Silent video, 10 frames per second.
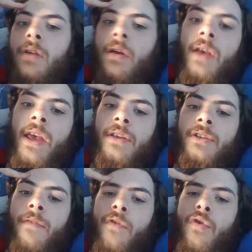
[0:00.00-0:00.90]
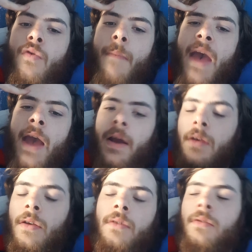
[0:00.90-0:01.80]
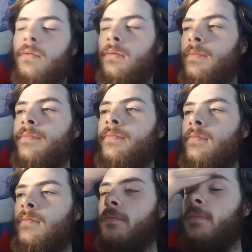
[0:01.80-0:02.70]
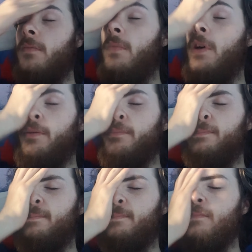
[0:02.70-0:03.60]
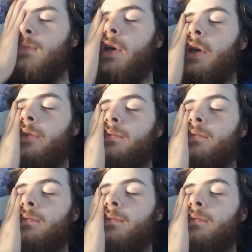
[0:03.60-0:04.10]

is foo bad. But yeah.